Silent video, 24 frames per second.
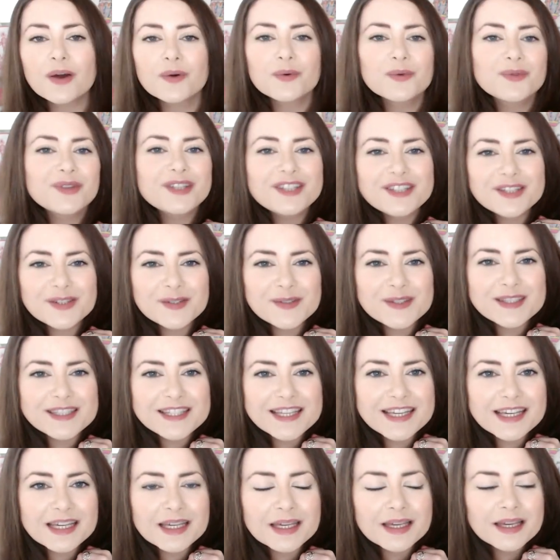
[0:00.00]
We shall
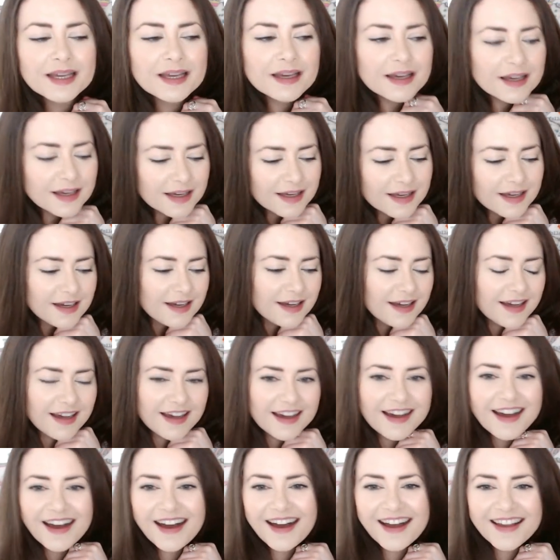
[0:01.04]
see.
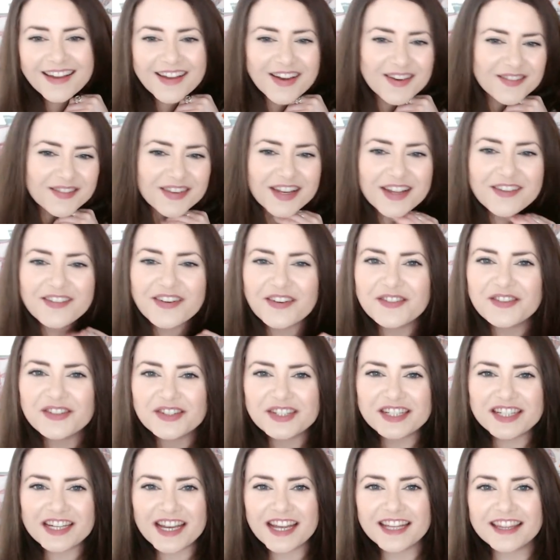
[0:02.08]
Ah, I can't believe I've
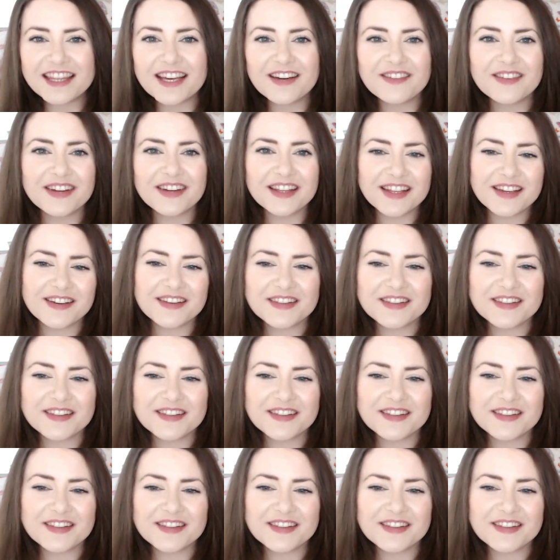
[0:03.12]
just shared that with you.